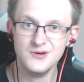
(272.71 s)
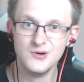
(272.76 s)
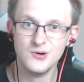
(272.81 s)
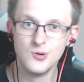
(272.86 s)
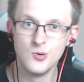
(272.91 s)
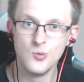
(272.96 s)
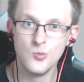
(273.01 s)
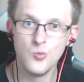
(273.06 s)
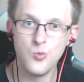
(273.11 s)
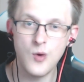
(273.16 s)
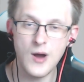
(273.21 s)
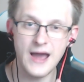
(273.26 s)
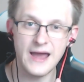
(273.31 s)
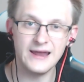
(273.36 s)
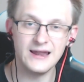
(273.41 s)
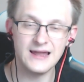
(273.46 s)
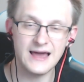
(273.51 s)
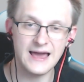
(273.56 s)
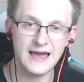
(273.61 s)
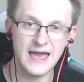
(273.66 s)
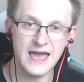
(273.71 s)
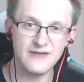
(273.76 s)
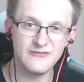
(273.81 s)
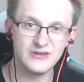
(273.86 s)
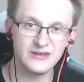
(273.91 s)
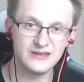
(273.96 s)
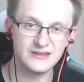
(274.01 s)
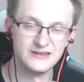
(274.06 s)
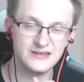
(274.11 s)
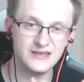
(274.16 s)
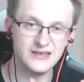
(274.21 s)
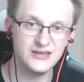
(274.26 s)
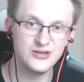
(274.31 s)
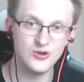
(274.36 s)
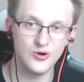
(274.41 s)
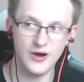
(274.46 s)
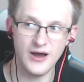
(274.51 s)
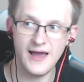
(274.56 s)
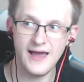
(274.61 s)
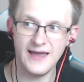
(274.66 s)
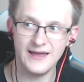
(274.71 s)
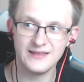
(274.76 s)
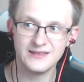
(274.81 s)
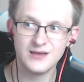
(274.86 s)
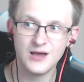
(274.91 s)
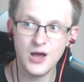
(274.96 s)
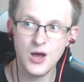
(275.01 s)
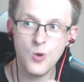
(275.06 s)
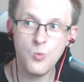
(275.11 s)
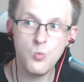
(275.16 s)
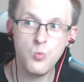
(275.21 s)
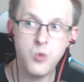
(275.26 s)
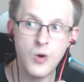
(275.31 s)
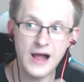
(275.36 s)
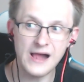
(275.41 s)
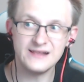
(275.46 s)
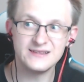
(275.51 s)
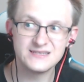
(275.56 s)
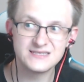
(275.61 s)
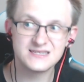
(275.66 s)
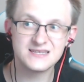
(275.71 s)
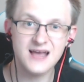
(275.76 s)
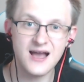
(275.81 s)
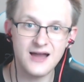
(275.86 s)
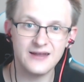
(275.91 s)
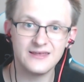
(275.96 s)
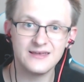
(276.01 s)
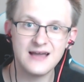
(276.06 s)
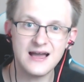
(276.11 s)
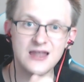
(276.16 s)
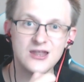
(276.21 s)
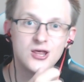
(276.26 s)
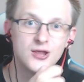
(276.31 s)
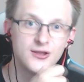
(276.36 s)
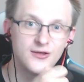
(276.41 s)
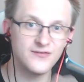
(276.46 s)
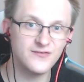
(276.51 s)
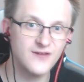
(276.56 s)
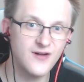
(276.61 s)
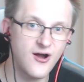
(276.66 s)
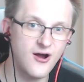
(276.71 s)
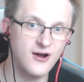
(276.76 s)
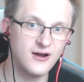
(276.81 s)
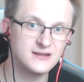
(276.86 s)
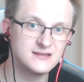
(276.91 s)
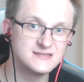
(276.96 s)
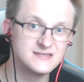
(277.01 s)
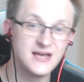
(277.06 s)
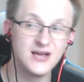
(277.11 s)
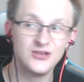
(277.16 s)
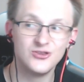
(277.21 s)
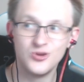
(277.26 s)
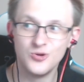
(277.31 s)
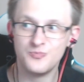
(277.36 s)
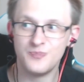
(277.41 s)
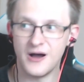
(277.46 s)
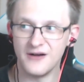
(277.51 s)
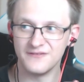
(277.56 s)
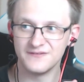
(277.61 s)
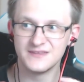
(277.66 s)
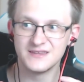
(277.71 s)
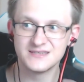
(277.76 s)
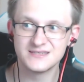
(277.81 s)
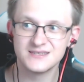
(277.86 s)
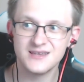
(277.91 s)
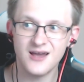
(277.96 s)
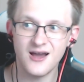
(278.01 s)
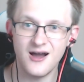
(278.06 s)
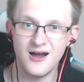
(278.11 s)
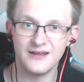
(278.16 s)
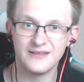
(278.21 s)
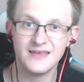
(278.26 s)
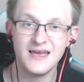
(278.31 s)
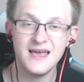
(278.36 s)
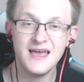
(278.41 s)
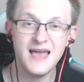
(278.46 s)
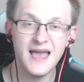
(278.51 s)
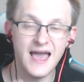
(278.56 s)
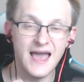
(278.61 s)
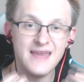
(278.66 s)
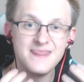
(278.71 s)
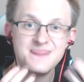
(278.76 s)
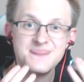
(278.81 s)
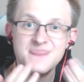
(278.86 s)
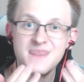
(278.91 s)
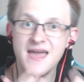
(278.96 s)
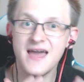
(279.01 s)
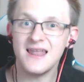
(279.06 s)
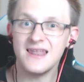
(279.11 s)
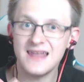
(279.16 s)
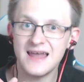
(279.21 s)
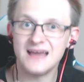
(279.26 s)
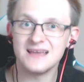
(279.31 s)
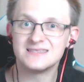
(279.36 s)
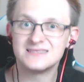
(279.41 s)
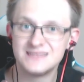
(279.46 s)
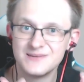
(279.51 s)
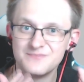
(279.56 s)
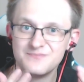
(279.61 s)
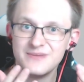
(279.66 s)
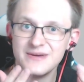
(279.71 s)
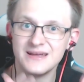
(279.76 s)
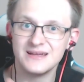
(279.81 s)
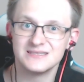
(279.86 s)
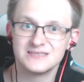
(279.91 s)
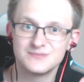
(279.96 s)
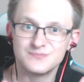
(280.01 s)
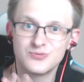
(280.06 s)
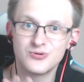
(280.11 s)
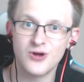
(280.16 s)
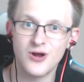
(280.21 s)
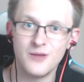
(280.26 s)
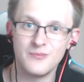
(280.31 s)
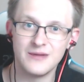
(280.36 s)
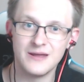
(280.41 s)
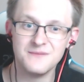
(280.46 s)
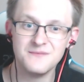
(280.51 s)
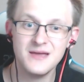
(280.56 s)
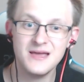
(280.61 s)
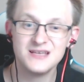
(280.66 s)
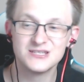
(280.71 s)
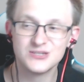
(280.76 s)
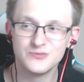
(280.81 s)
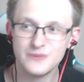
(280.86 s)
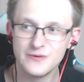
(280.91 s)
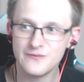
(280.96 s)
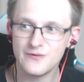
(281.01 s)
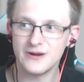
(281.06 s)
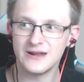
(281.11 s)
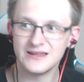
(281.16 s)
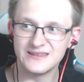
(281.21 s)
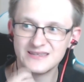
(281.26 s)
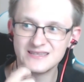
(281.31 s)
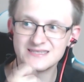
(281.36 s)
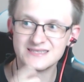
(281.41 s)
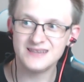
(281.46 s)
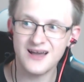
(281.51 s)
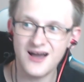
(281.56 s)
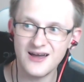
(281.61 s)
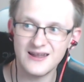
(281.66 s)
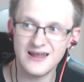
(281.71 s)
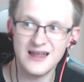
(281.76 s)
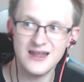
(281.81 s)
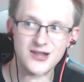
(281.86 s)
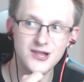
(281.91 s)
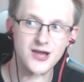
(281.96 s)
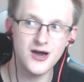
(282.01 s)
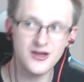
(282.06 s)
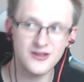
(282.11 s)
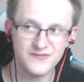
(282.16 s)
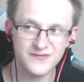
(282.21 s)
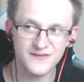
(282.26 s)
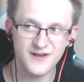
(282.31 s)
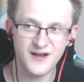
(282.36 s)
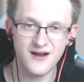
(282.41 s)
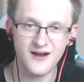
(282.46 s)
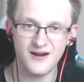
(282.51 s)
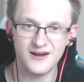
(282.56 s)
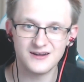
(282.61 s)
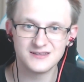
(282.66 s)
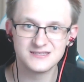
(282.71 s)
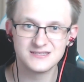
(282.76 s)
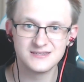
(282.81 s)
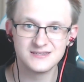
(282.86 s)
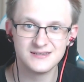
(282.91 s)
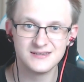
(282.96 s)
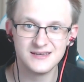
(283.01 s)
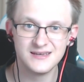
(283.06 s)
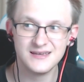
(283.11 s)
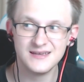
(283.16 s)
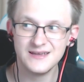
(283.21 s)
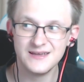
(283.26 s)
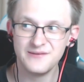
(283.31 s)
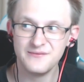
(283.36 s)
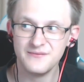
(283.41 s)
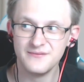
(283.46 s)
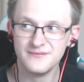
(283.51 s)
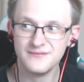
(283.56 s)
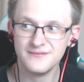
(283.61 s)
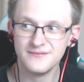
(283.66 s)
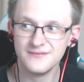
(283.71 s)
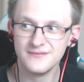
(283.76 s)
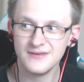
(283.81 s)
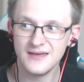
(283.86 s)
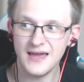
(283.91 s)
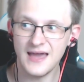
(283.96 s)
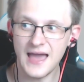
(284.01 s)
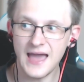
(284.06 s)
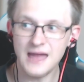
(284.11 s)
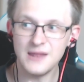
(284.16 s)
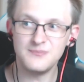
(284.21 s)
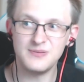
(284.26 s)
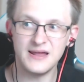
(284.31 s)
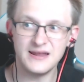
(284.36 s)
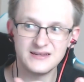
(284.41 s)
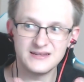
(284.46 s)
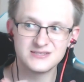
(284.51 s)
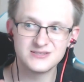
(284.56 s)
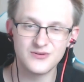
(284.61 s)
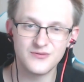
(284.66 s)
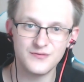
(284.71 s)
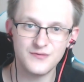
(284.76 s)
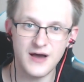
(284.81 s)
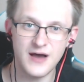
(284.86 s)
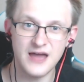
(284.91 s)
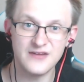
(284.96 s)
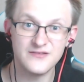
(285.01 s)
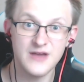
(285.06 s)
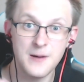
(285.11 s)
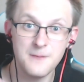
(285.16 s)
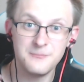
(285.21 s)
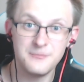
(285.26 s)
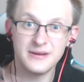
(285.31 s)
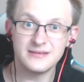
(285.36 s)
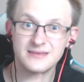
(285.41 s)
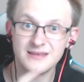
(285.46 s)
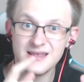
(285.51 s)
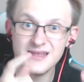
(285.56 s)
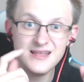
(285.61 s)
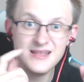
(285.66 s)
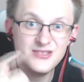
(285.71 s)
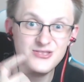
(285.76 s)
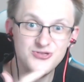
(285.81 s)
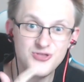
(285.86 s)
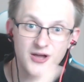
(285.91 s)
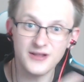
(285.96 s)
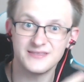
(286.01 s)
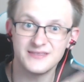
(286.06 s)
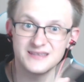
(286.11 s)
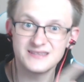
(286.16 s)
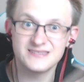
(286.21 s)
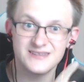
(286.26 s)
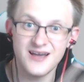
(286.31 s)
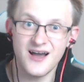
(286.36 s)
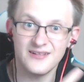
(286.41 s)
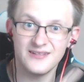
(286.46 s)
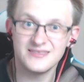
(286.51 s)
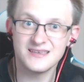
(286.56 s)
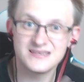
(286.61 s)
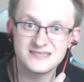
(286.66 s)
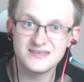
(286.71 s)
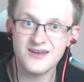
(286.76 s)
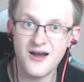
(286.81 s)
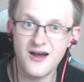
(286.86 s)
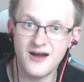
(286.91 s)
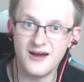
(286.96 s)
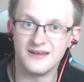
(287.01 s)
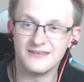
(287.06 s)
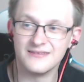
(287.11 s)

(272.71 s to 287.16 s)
while having it in your hand, while discarding a lot of cards to buff this card. And there lies the biggest problem. So we want to discard a lot of cards and play this on 5, but not discard this card.